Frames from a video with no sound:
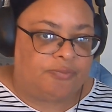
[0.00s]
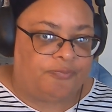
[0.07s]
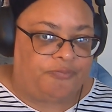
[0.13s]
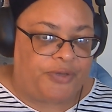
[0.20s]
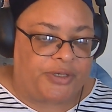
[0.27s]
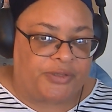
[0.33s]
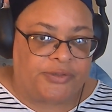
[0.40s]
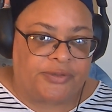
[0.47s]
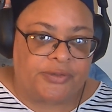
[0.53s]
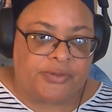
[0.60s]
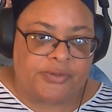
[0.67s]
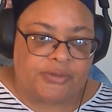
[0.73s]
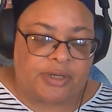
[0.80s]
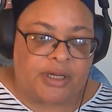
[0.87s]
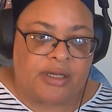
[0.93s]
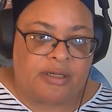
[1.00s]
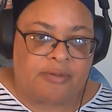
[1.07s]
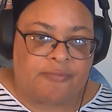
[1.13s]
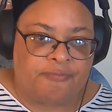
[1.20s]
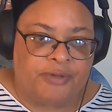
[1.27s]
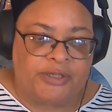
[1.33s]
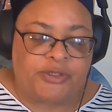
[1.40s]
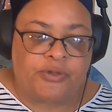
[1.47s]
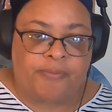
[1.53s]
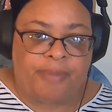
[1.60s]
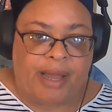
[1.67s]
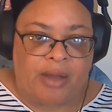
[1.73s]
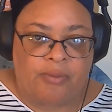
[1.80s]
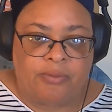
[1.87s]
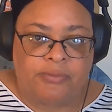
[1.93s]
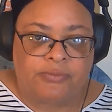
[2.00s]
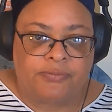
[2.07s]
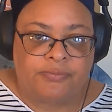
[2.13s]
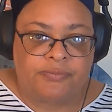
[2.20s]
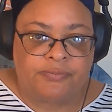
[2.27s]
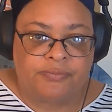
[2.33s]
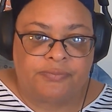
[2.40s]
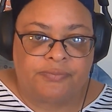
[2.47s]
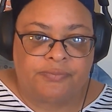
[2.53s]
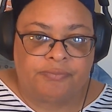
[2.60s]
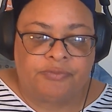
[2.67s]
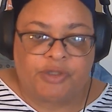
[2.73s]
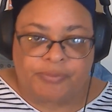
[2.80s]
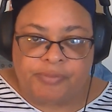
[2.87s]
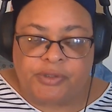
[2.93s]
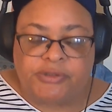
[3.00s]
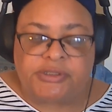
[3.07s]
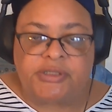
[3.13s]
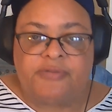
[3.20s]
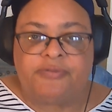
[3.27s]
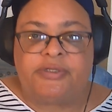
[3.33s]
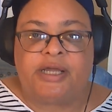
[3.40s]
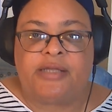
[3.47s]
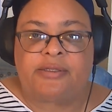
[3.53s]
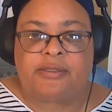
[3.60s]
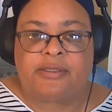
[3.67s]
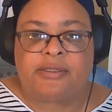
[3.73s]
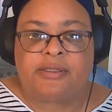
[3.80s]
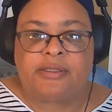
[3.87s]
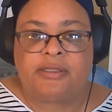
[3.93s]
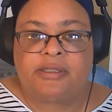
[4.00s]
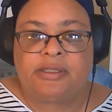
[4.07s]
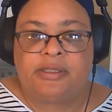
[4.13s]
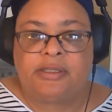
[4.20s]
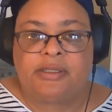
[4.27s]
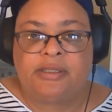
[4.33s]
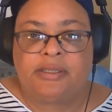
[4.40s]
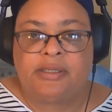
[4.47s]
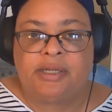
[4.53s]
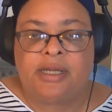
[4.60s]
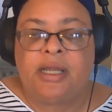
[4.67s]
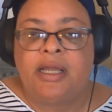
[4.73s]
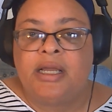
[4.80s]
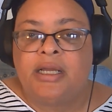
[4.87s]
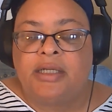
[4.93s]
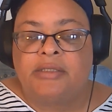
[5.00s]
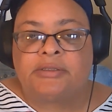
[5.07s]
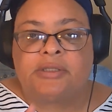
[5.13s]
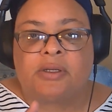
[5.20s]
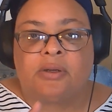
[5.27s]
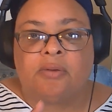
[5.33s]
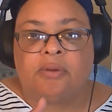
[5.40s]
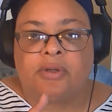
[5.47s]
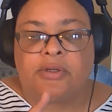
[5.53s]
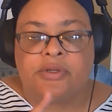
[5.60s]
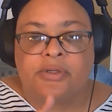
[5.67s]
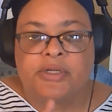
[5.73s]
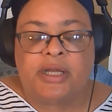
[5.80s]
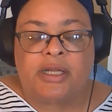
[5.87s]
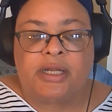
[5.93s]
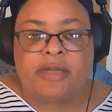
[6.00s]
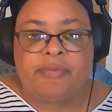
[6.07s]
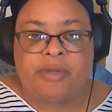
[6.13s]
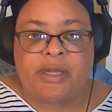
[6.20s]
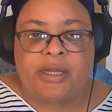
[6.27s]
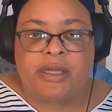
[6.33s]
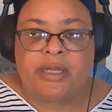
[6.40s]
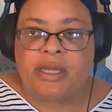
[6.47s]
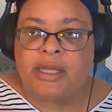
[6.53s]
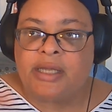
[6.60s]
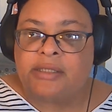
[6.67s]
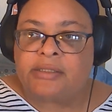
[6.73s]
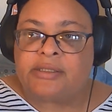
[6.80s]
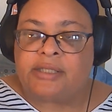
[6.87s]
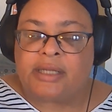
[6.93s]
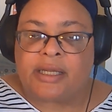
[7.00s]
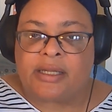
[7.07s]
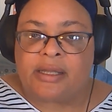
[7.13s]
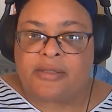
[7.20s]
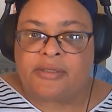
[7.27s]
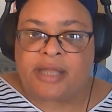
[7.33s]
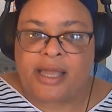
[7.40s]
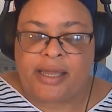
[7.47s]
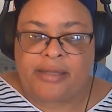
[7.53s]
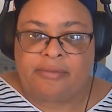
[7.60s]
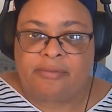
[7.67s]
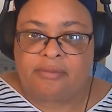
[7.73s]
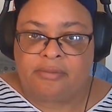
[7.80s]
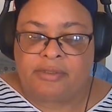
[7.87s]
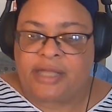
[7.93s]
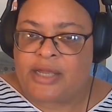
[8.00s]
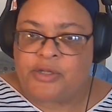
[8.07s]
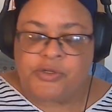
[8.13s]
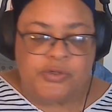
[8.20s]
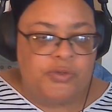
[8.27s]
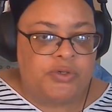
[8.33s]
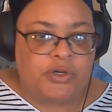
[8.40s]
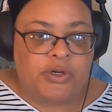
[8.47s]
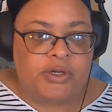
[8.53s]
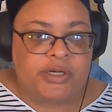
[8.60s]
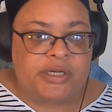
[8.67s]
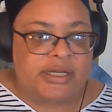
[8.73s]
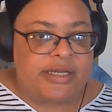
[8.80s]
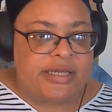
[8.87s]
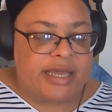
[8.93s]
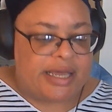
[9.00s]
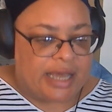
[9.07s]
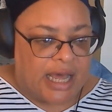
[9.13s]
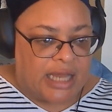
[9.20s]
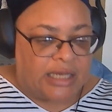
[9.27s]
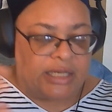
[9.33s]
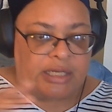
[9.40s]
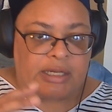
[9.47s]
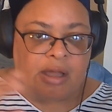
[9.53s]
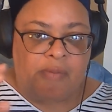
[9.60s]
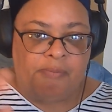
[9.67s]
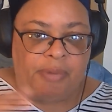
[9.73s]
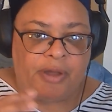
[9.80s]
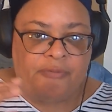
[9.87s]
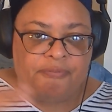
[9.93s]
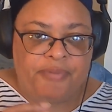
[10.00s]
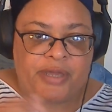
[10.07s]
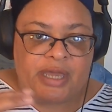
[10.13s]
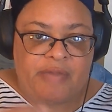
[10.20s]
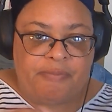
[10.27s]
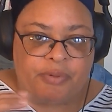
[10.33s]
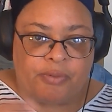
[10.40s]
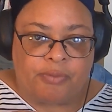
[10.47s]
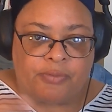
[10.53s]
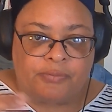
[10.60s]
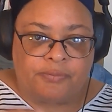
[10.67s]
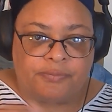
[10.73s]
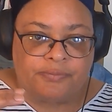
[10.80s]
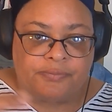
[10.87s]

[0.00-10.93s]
Victor Bout, the merchant of death. So you're telling me that you couldn't get a lump of people,